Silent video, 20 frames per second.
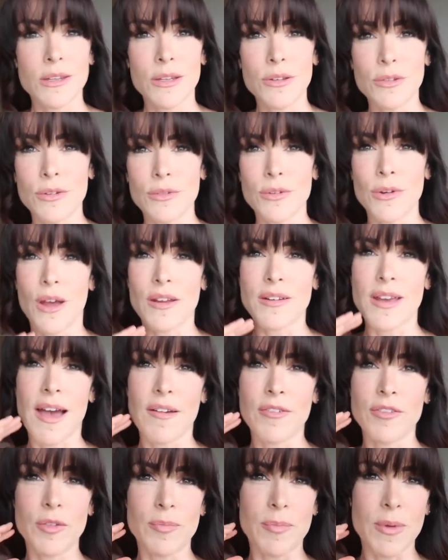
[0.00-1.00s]
you do not
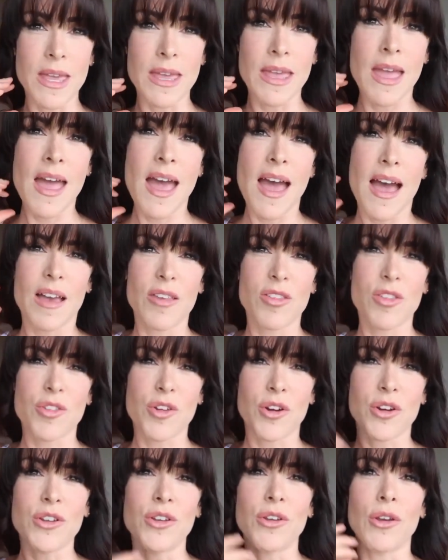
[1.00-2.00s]
have to be a
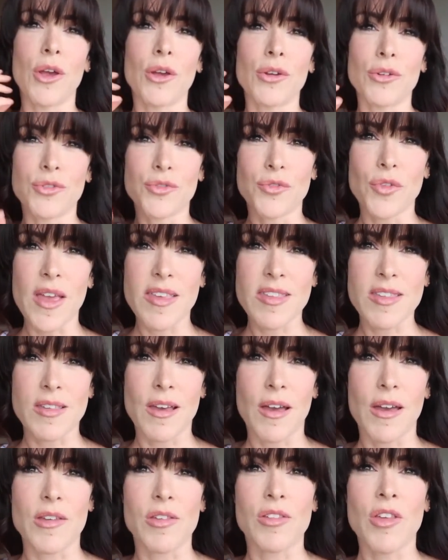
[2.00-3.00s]
certain dress
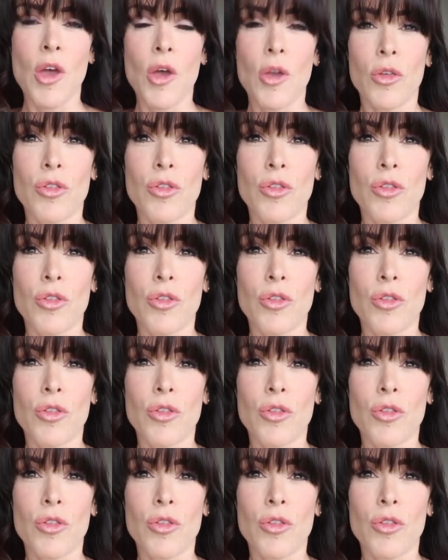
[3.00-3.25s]
size